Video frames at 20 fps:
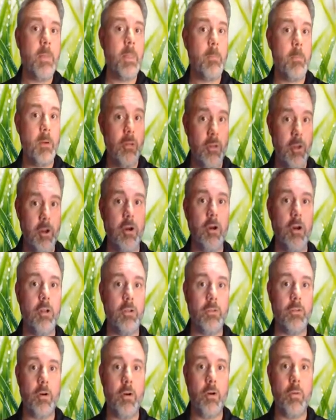but then
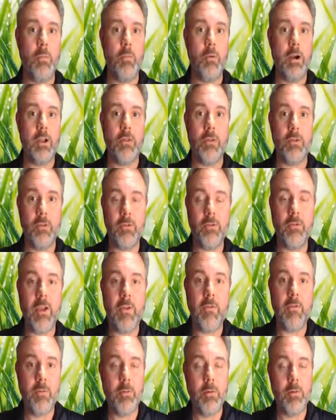also bring those
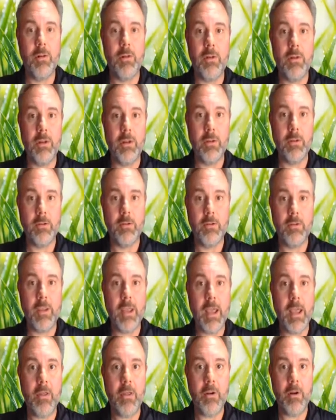favorable alleles
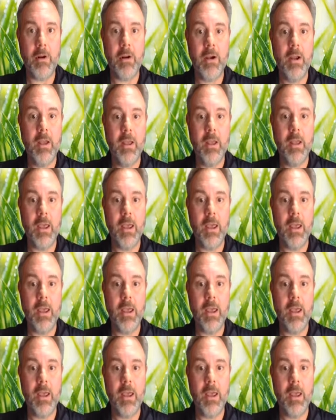together